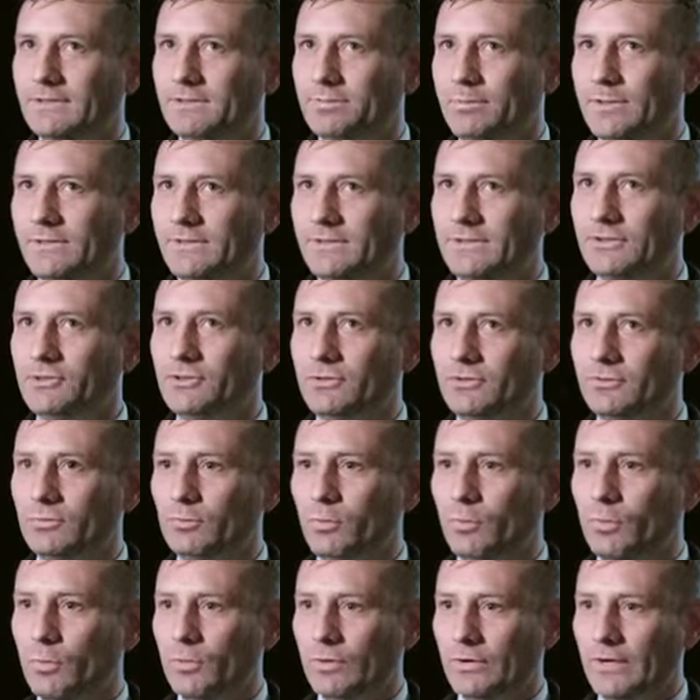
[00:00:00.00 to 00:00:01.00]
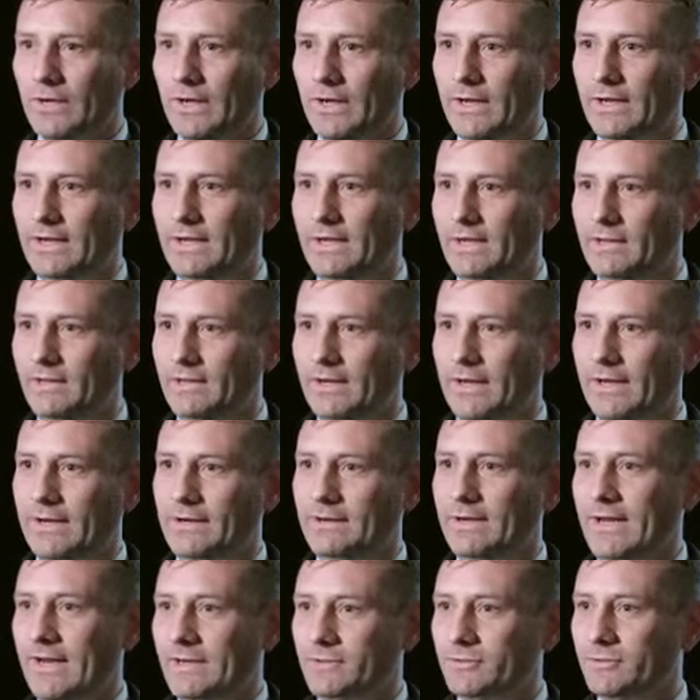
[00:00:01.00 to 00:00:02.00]
positioned water in our
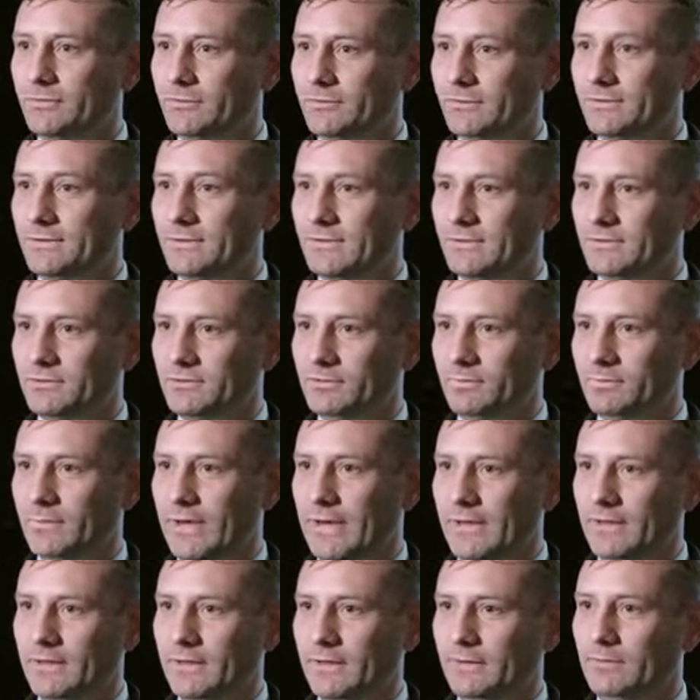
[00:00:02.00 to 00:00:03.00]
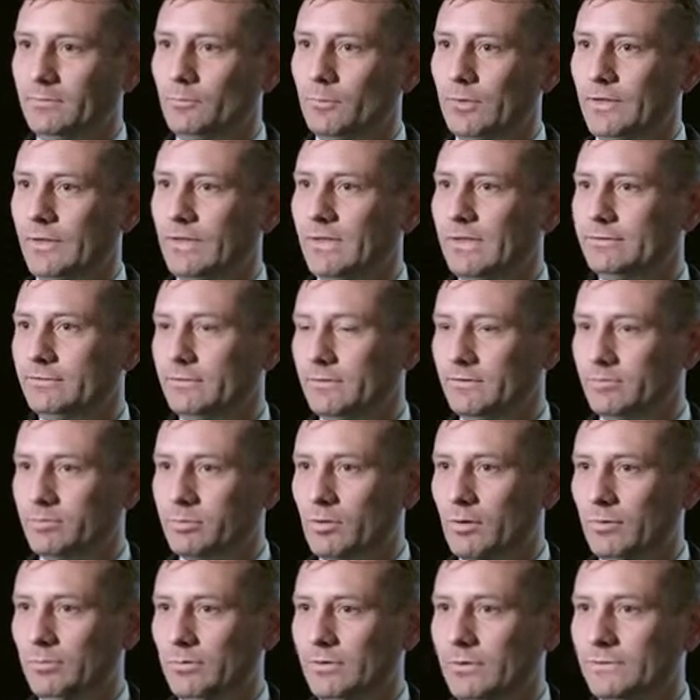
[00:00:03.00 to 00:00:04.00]
national decision making with a level of
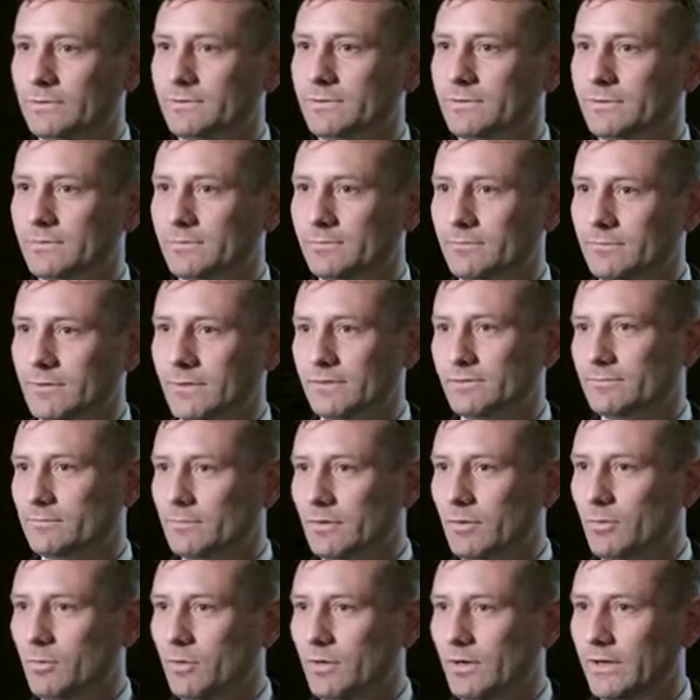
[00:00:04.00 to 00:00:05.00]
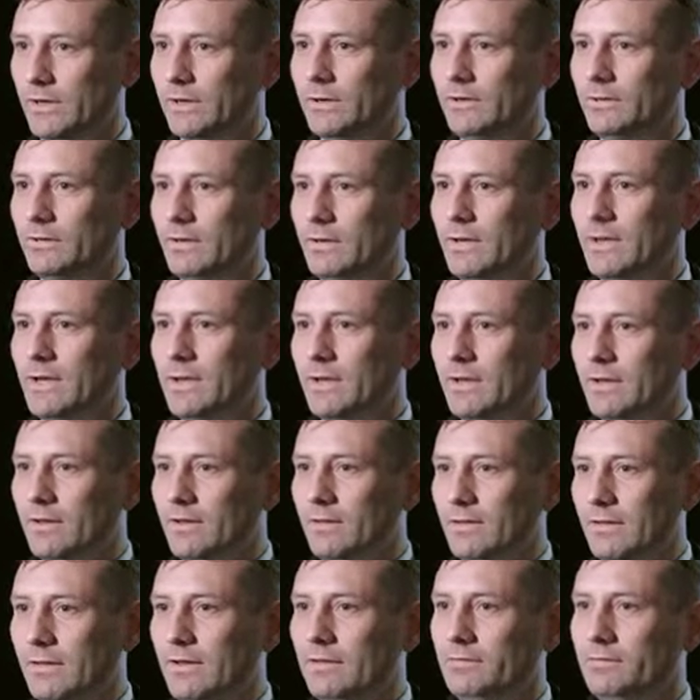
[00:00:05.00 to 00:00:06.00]
prominence that's required.
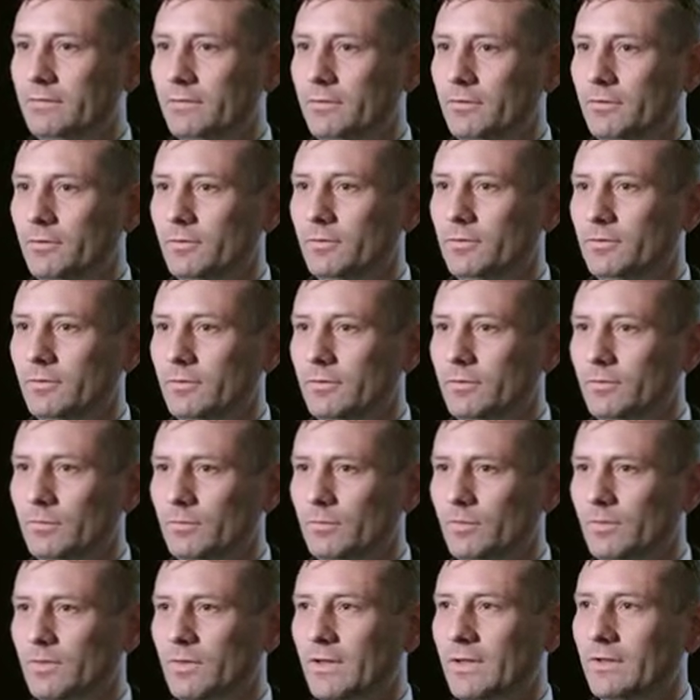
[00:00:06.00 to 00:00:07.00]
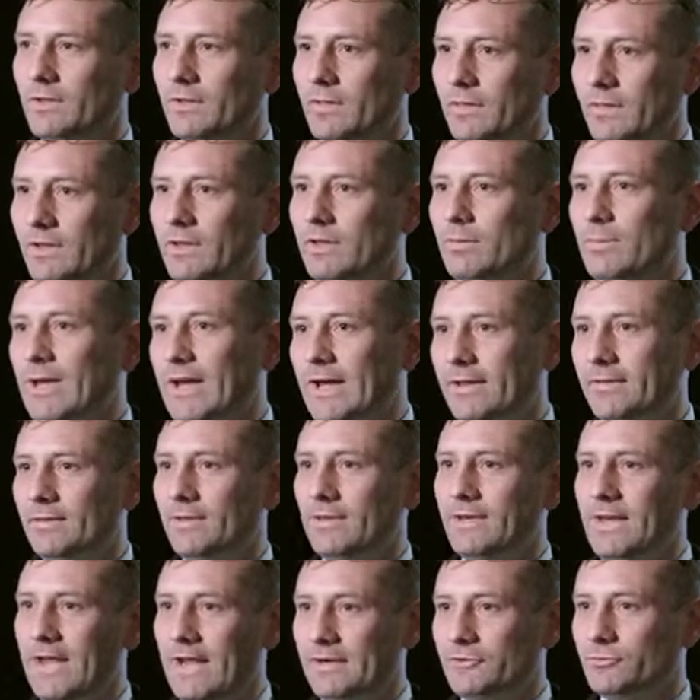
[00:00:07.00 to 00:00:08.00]
If you think about
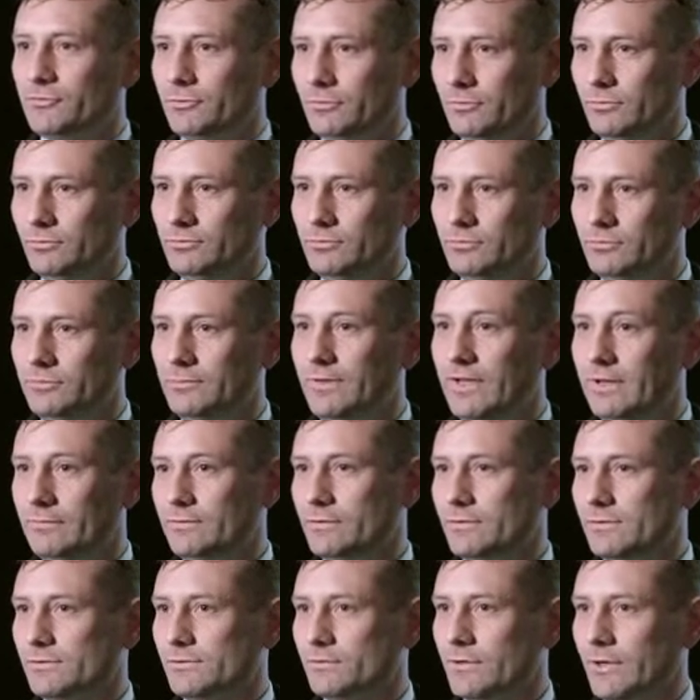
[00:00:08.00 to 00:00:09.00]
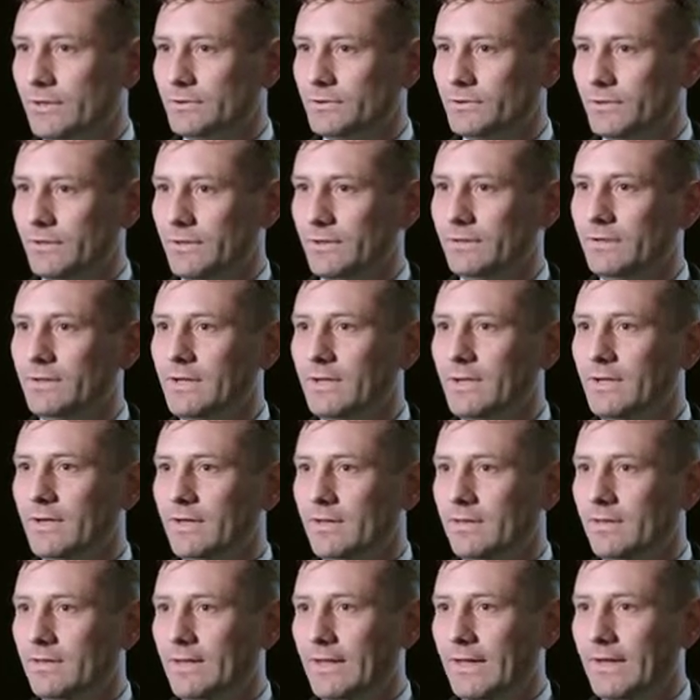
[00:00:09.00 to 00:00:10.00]
the natural infrastructure
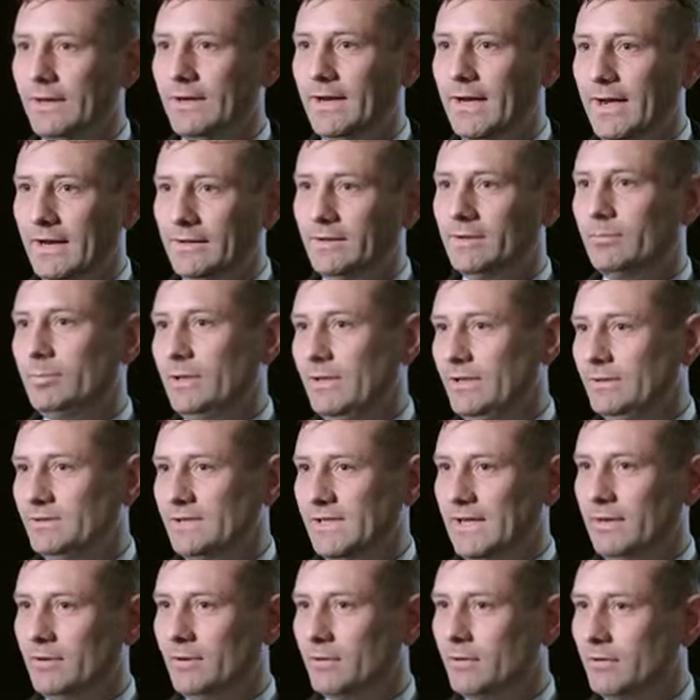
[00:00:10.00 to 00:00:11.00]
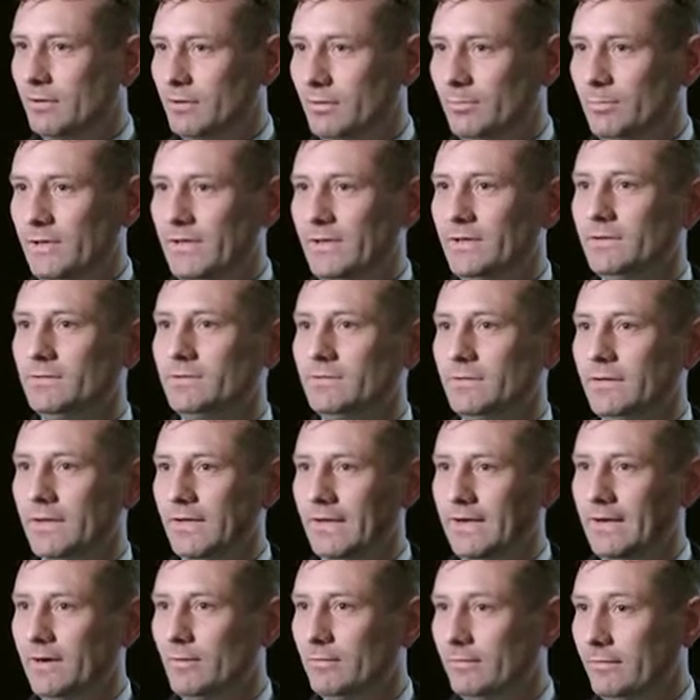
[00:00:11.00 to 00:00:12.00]
that underpins our economy
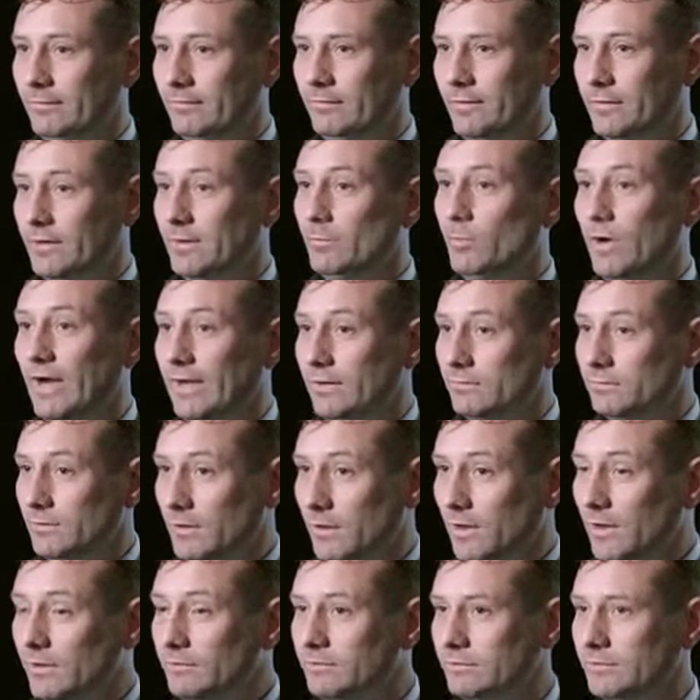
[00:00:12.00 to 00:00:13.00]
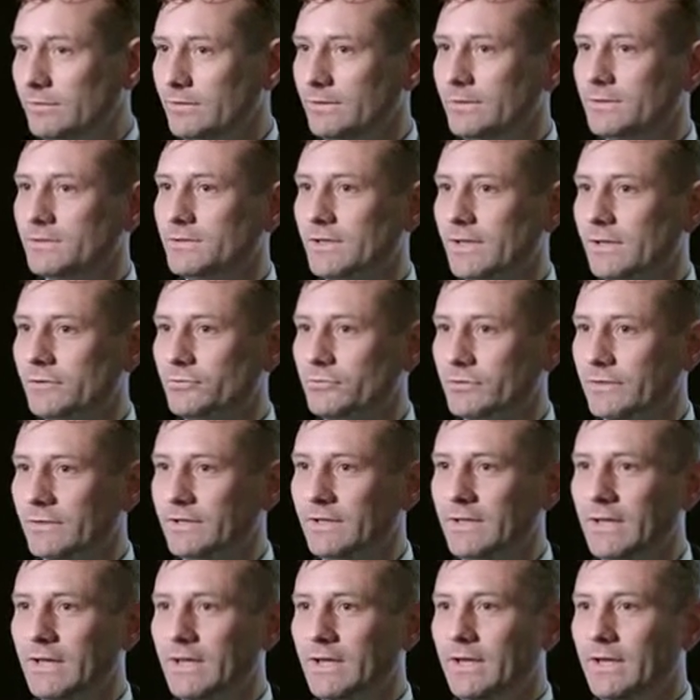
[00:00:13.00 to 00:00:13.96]
and our very way of life in this country,